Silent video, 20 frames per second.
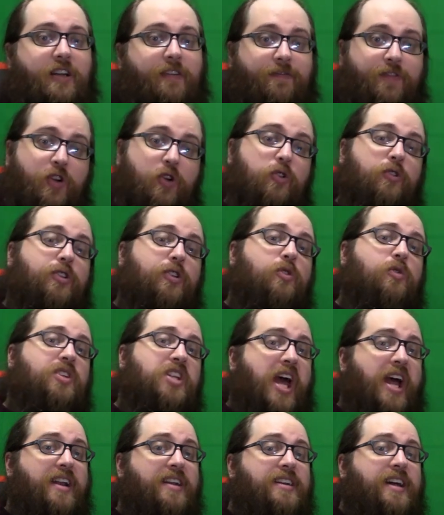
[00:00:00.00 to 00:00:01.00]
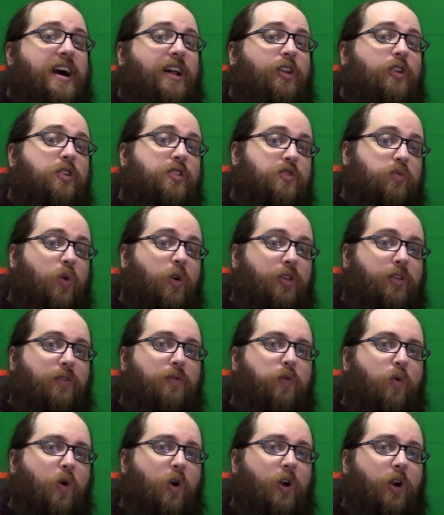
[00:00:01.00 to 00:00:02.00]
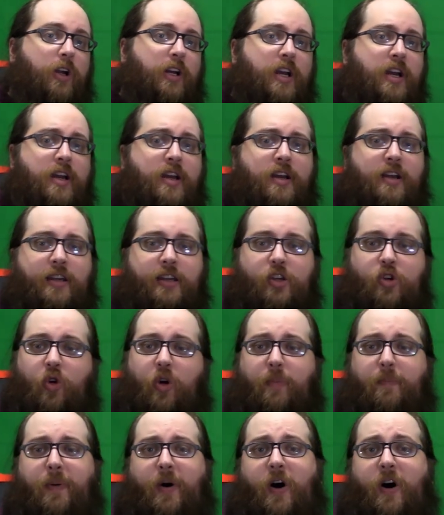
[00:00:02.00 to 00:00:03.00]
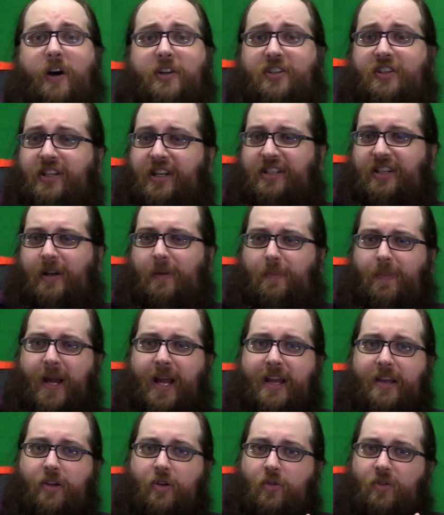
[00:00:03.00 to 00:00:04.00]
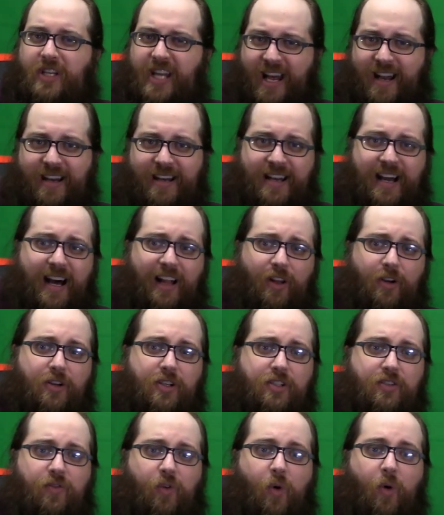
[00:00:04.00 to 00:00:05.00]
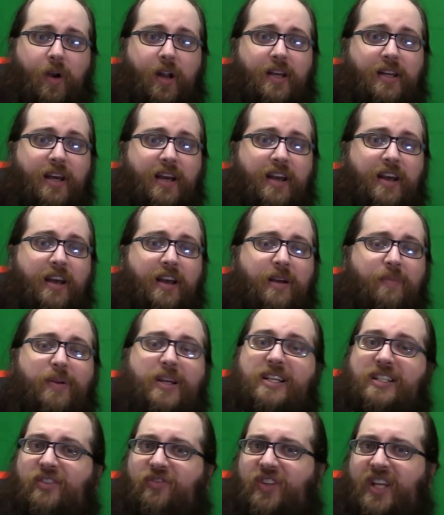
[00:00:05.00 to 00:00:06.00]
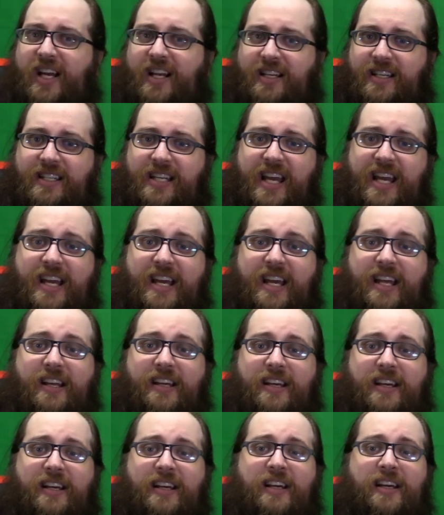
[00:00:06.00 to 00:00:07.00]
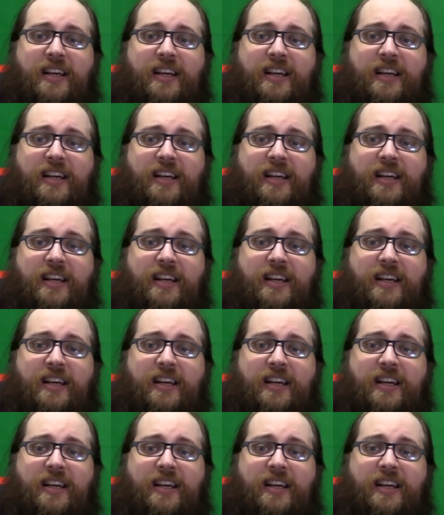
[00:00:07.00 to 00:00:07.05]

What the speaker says: If you do $10 worth of work, your boss doesn't pay you $10 for it, because if they did,